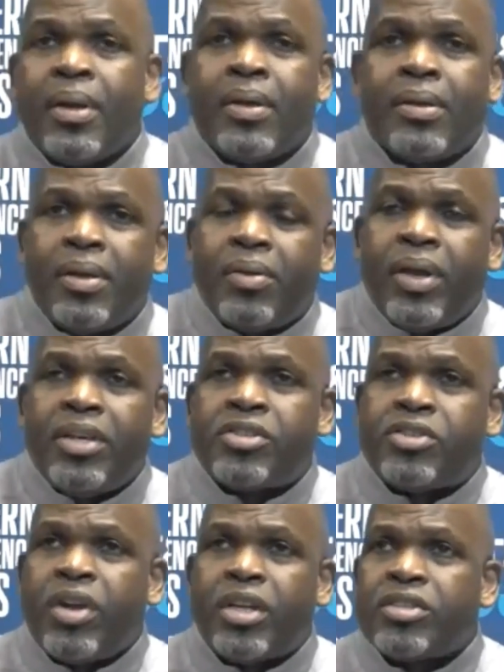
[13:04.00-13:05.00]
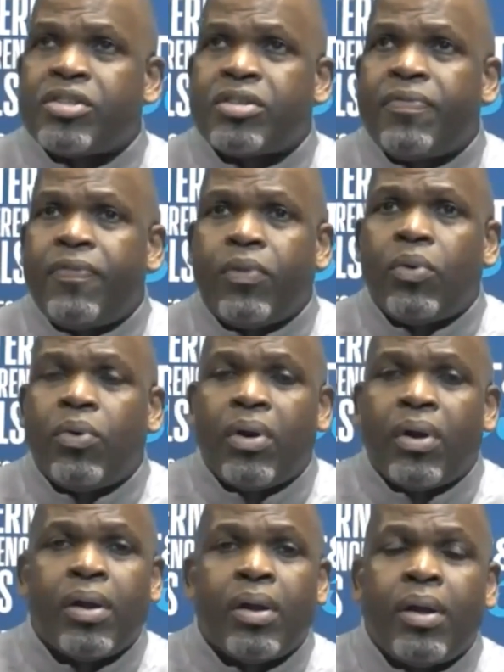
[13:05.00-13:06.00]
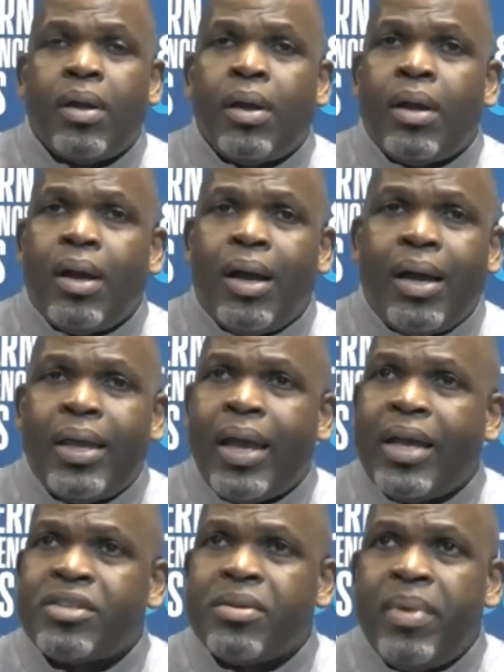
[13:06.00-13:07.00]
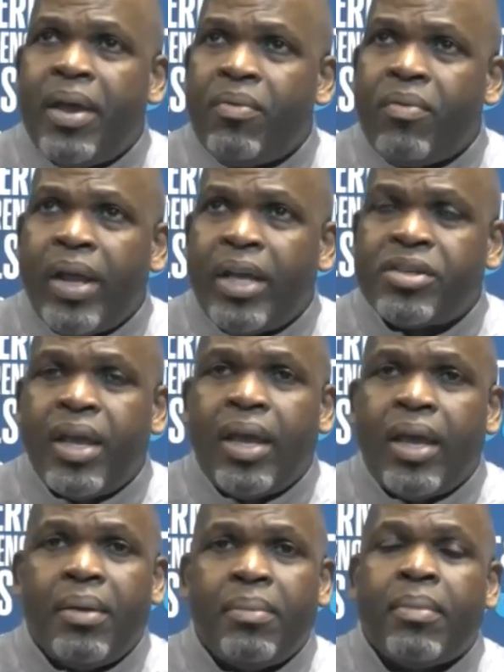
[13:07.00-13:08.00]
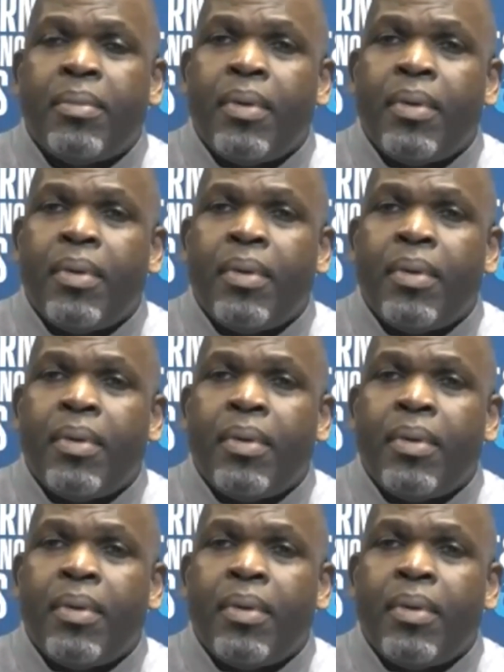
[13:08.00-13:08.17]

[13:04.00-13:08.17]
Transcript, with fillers: You know, he stretches the floor. Uh, he has a mid-range game.